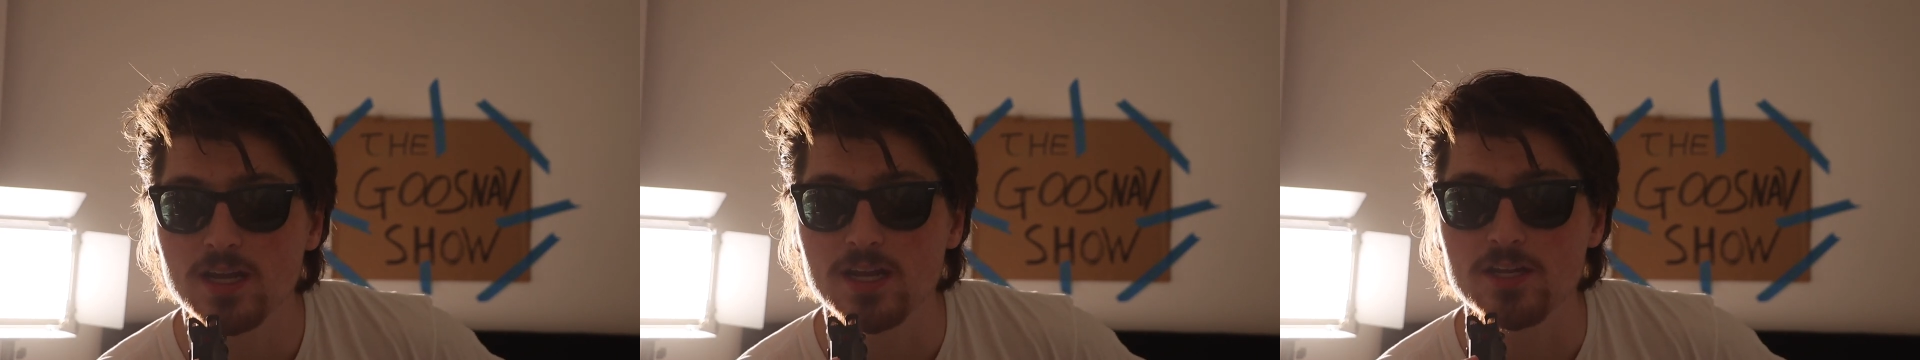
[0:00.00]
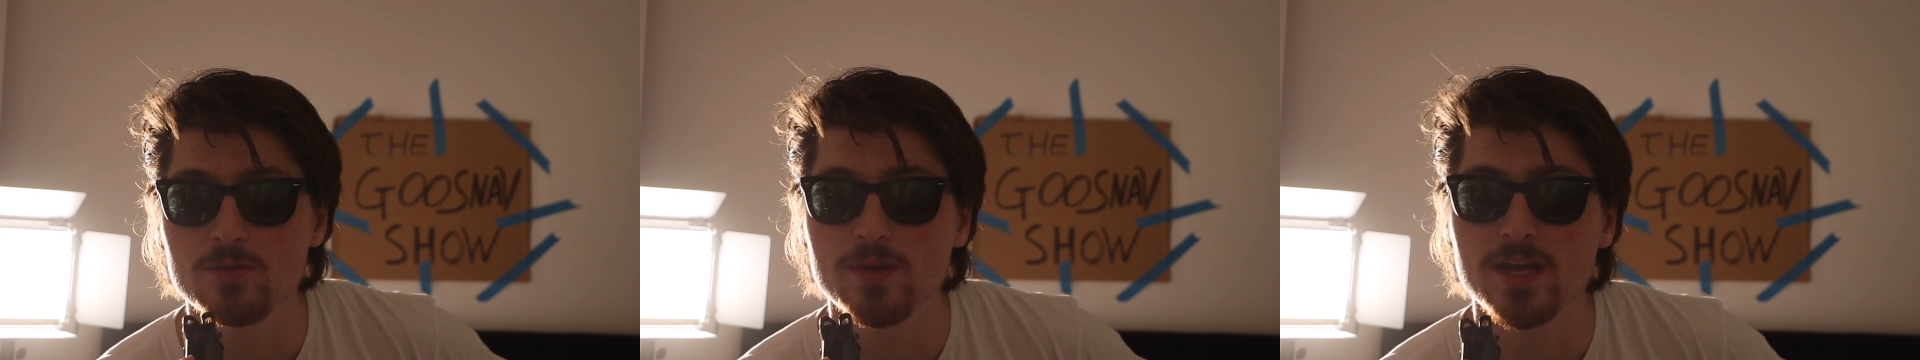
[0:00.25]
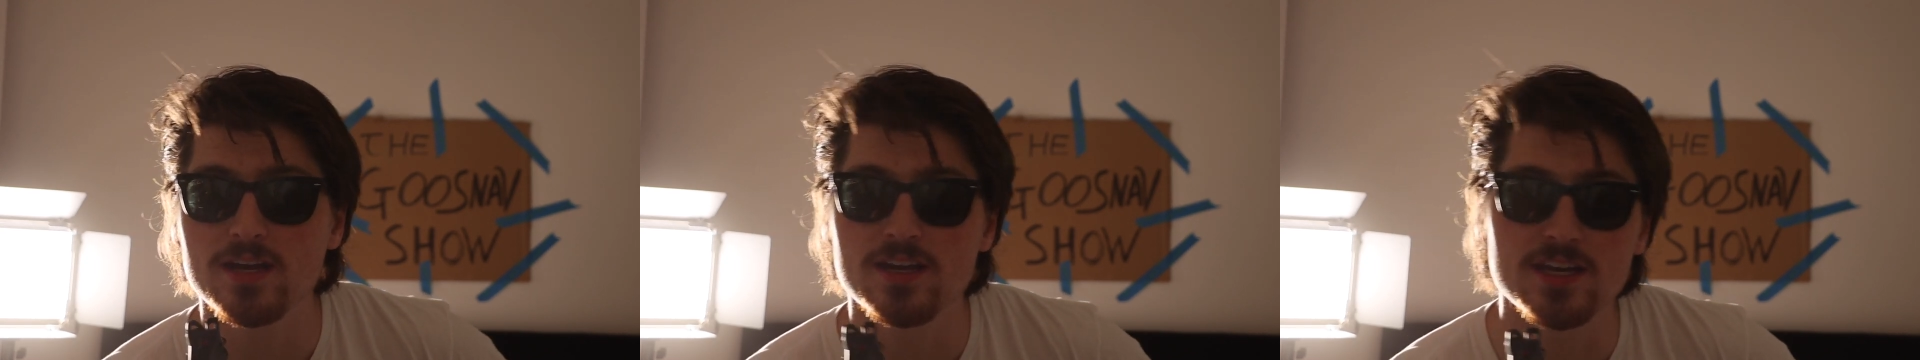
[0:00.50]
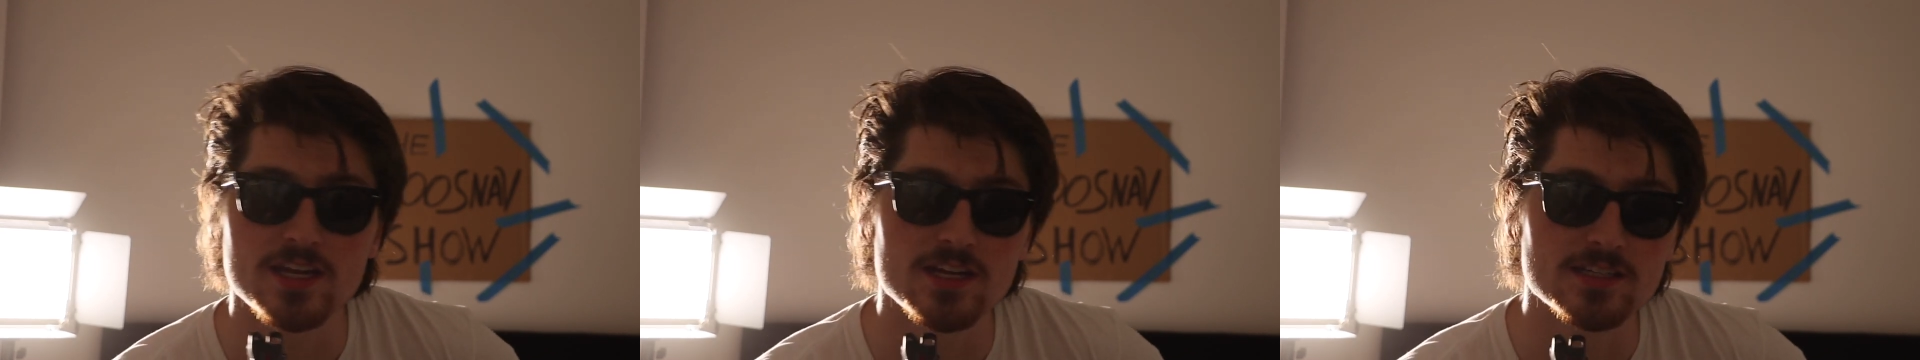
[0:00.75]
and
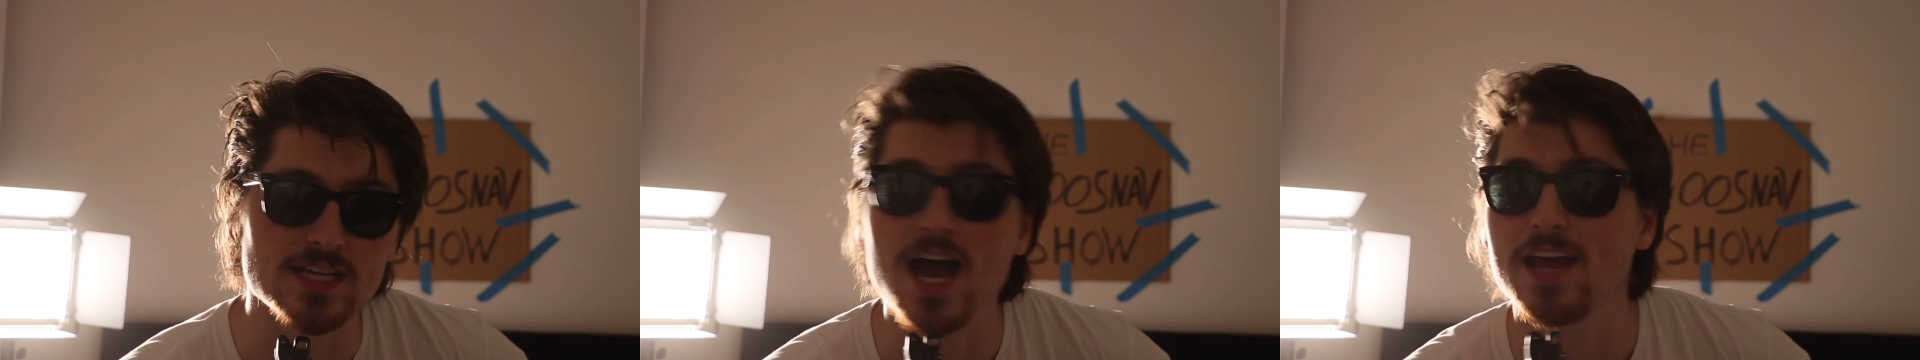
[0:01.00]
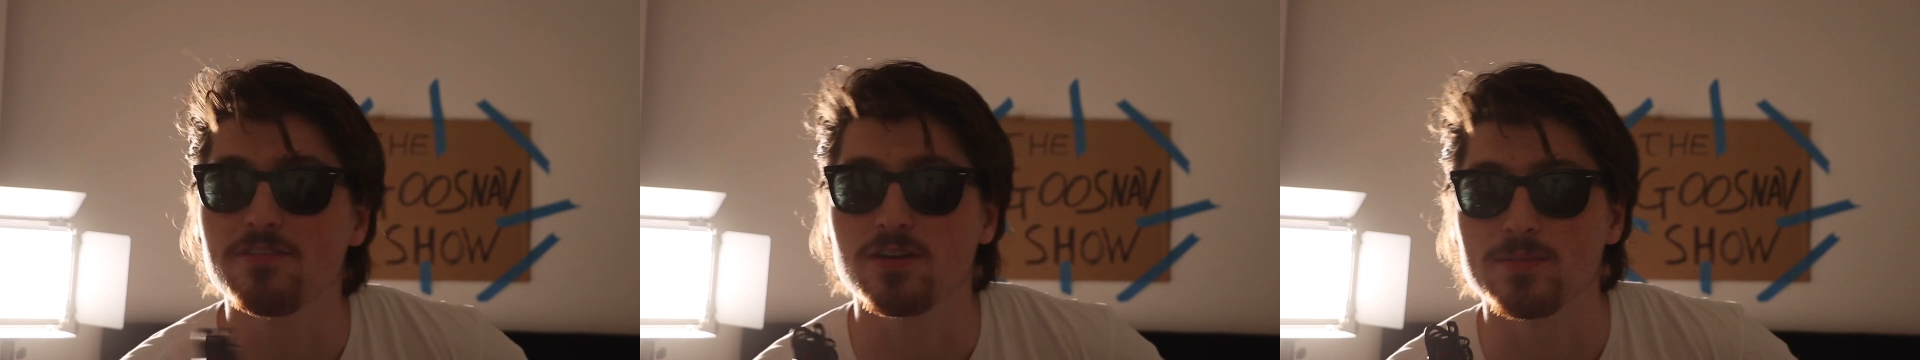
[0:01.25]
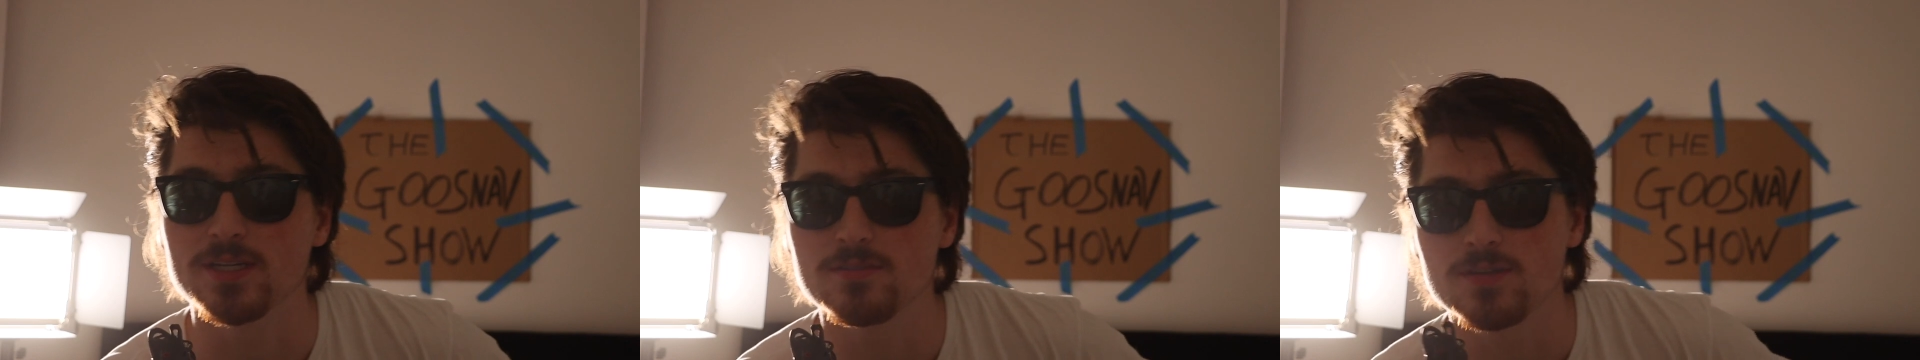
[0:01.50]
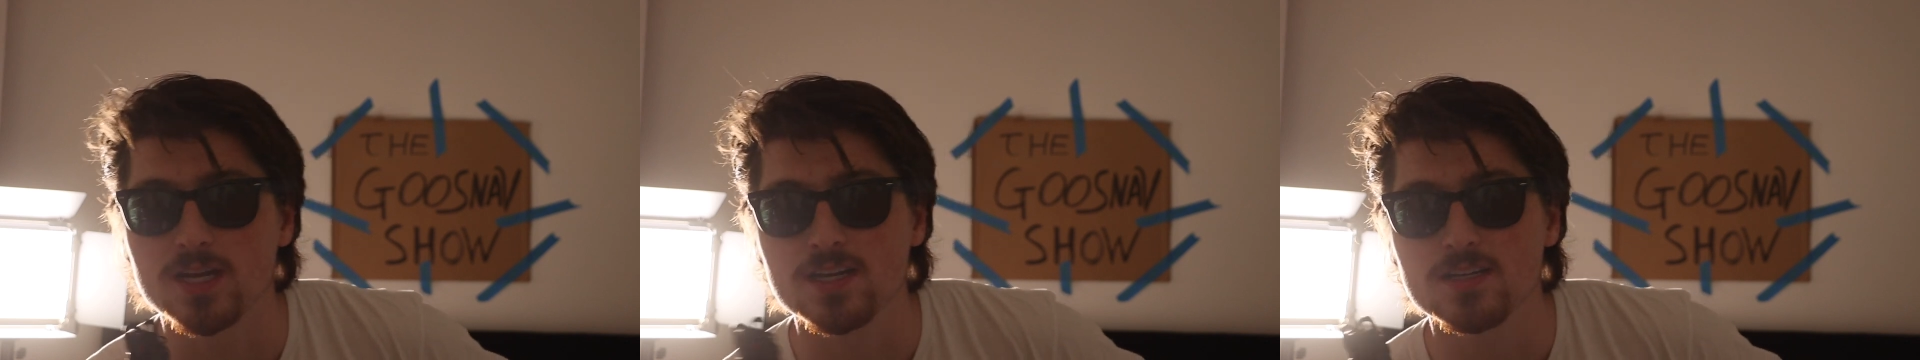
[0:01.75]
humanity died from it,
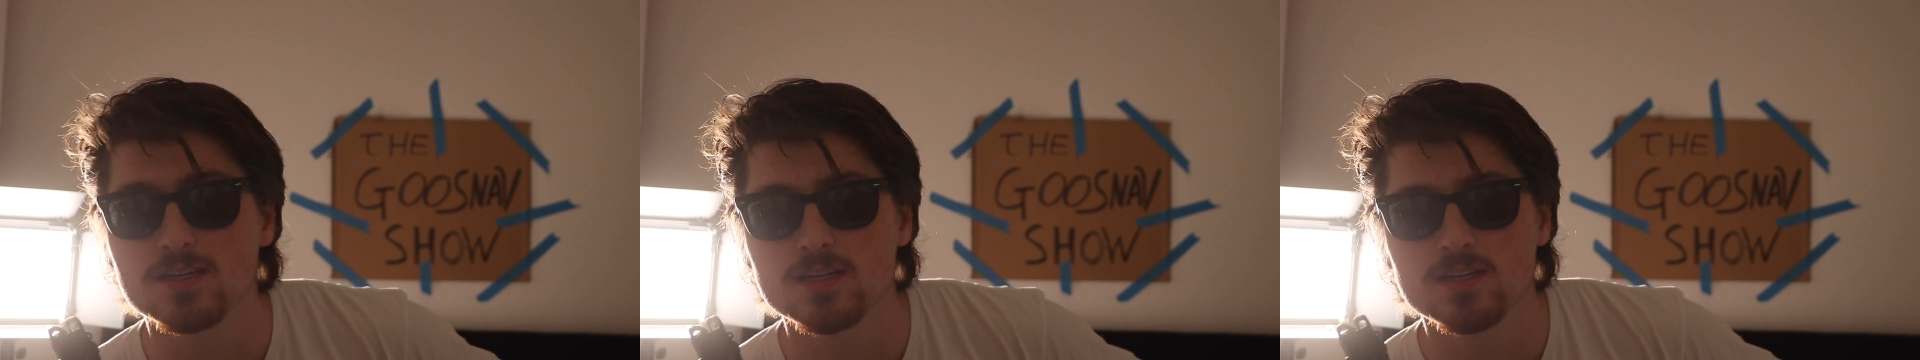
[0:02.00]
right?